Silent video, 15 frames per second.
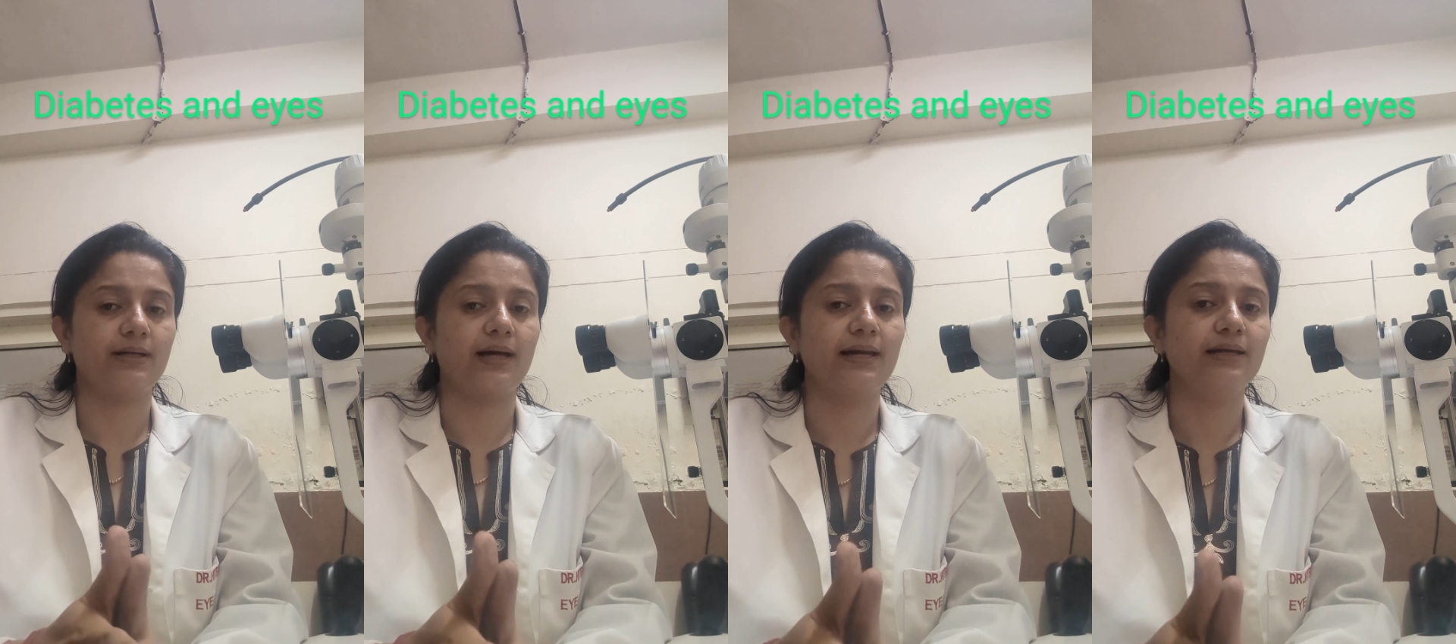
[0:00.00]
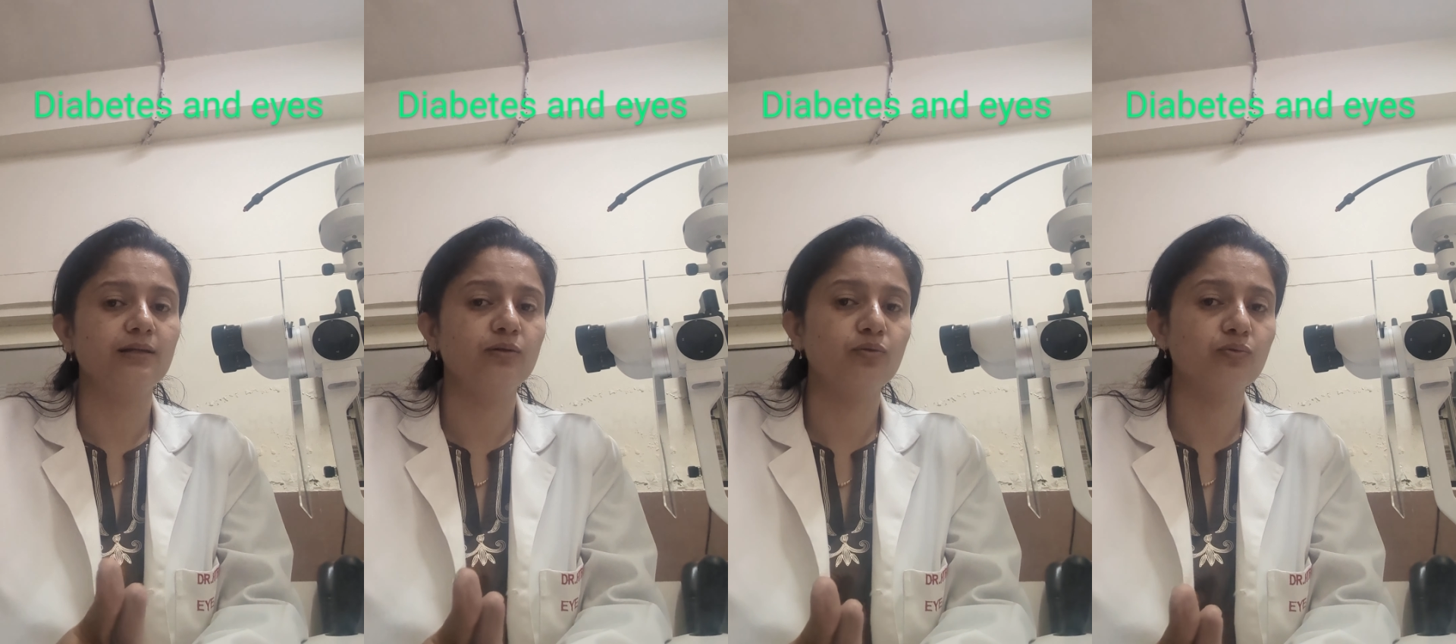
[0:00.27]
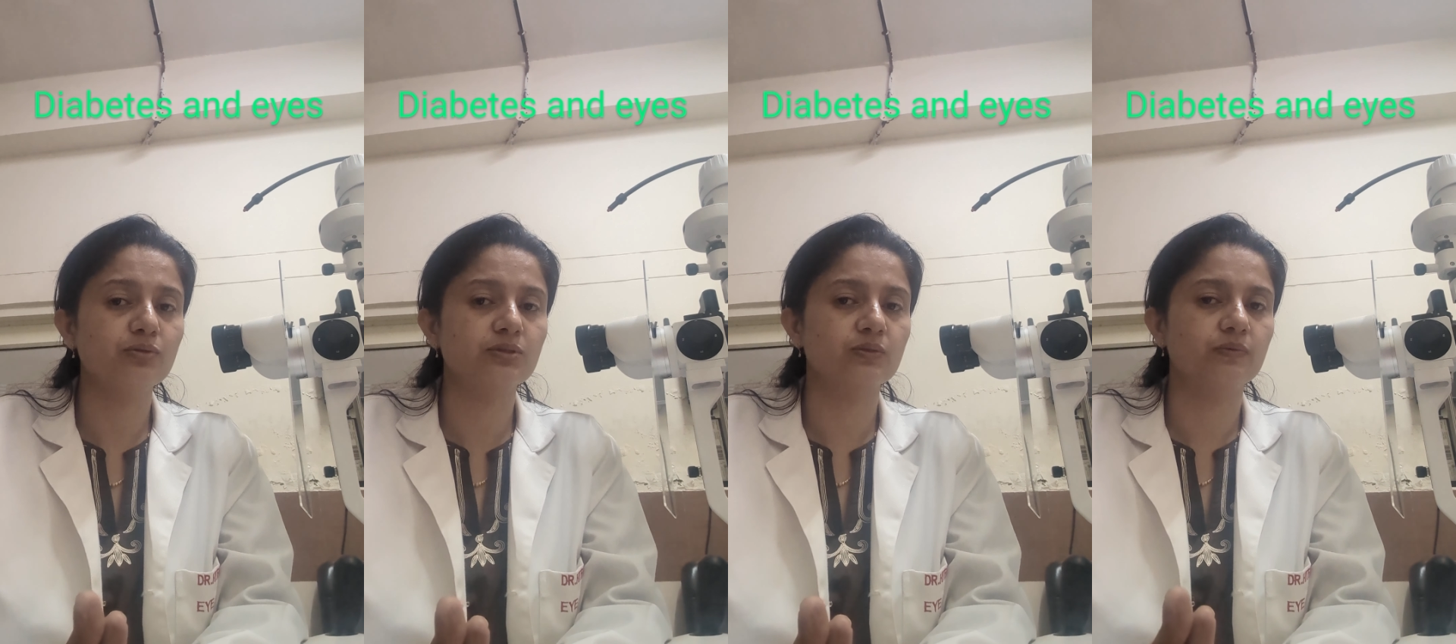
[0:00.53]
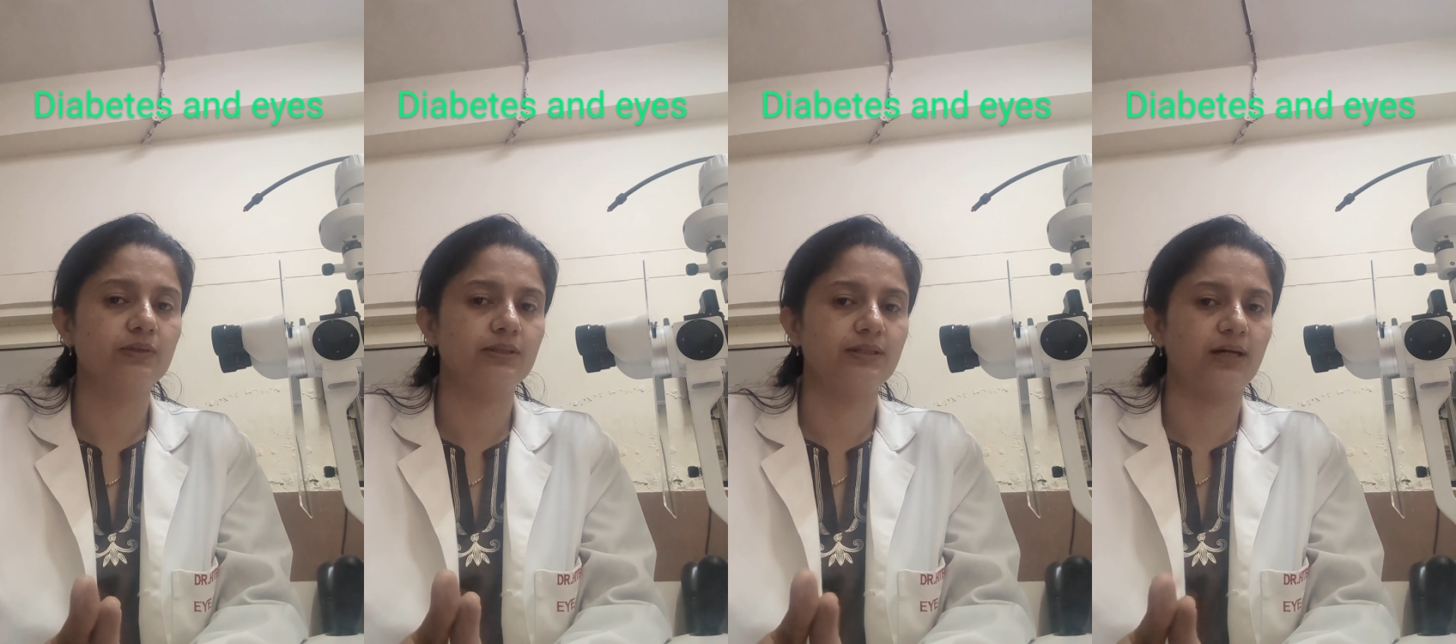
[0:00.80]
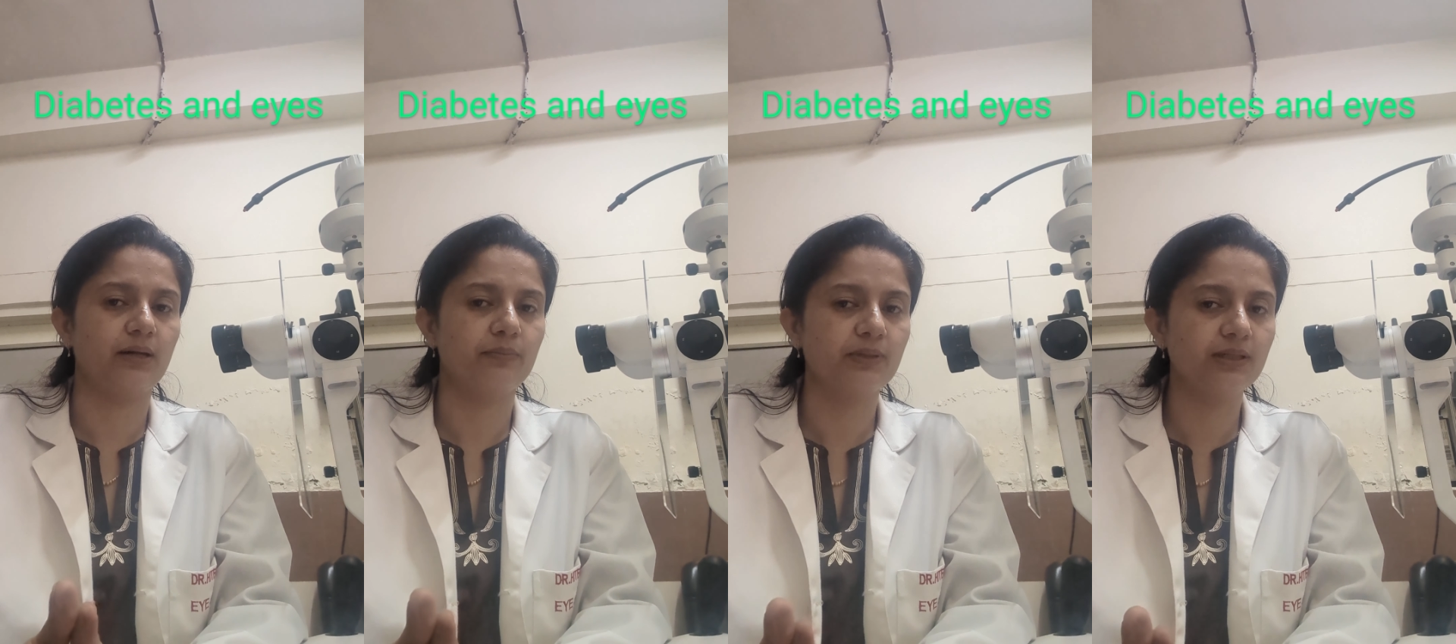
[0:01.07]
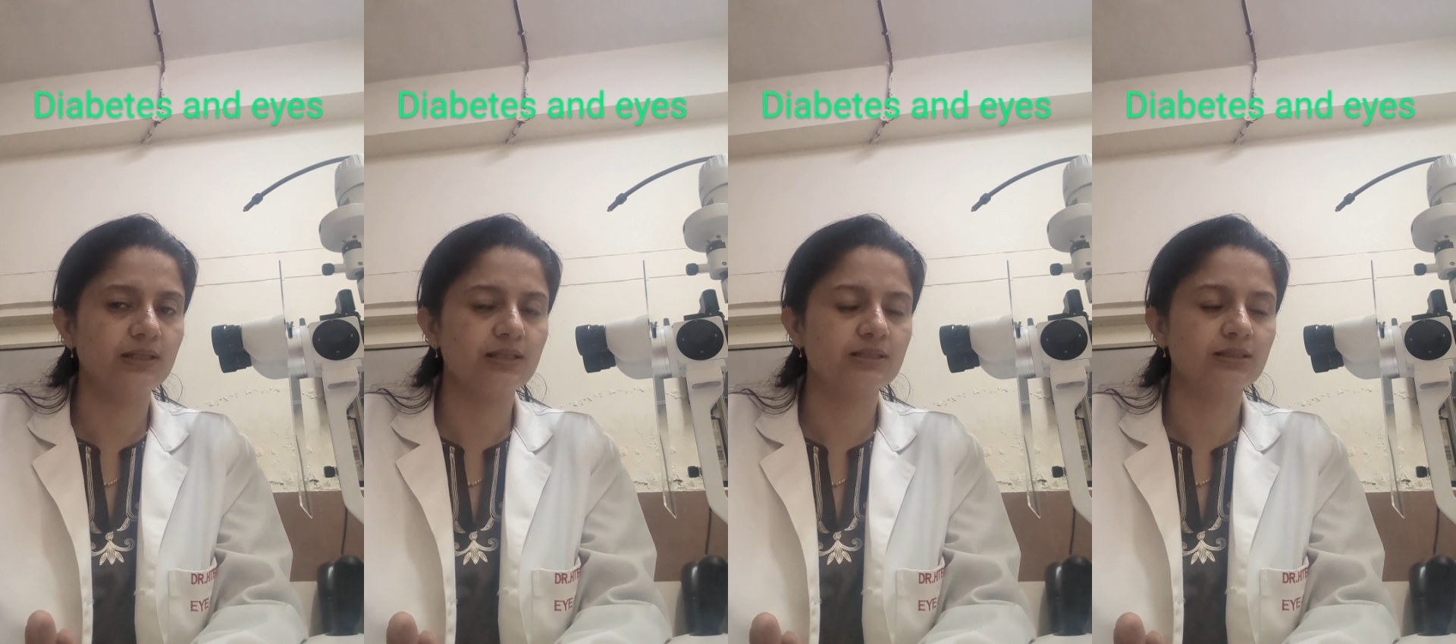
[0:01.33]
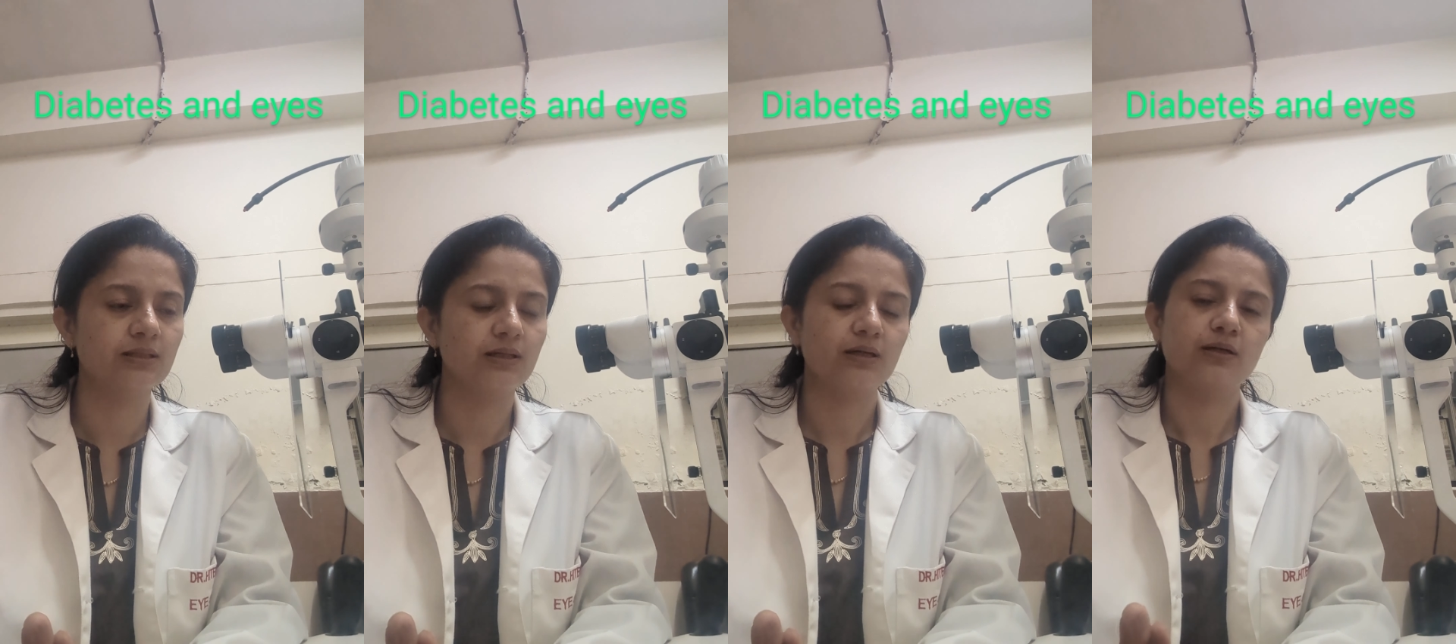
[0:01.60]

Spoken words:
diagnosed with diabetes,